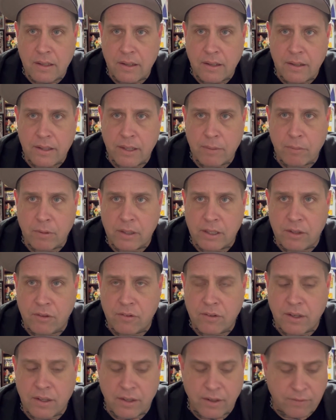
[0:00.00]
They
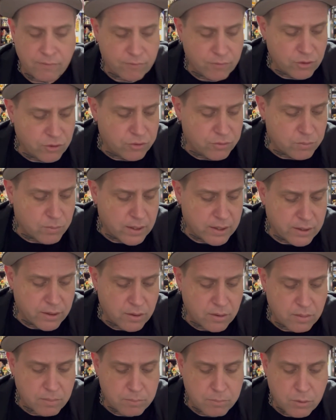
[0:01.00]
released their first
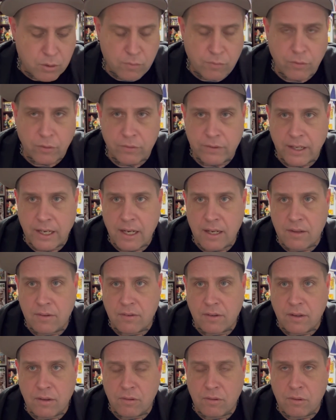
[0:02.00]
record, Beautiful Days,
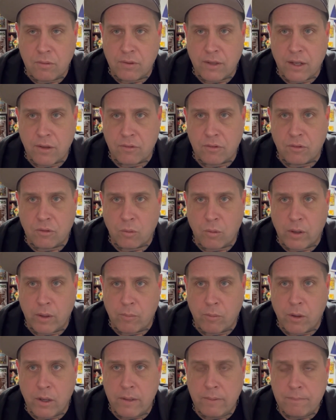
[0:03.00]
in
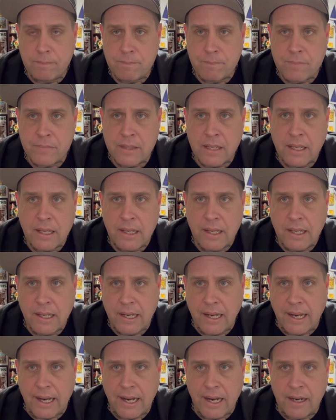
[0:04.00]
2021.
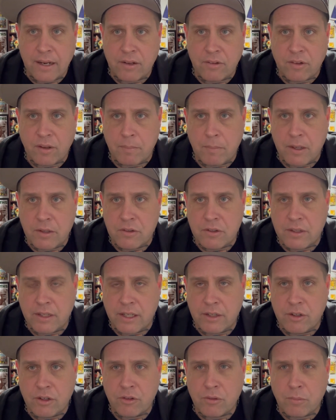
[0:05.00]
And as I mentioned,
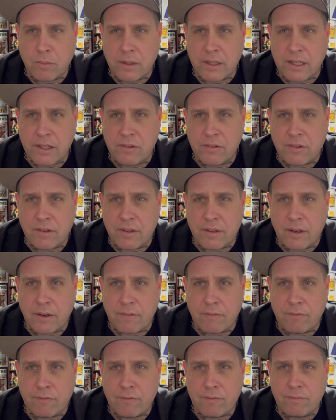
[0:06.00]
they just released
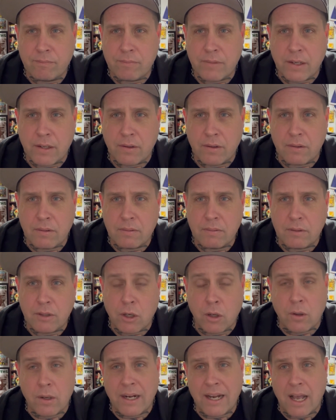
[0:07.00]
their
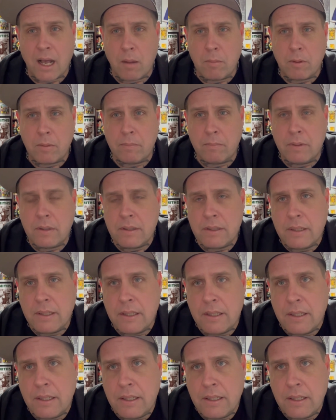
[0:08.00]
current album,
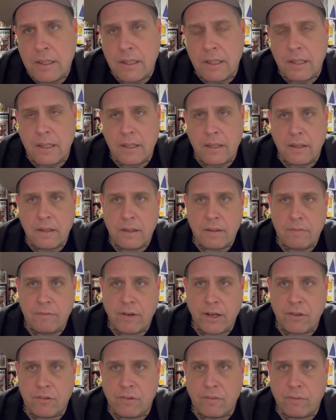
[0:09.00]

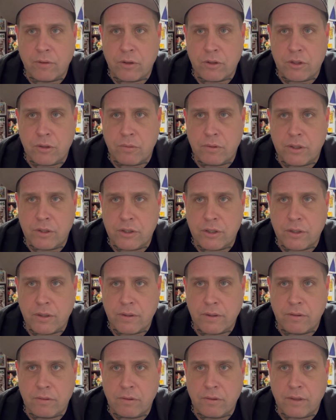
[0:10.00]
Vice and Virtue, this year
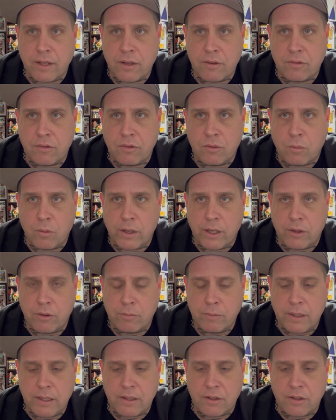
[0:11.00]
in 2023.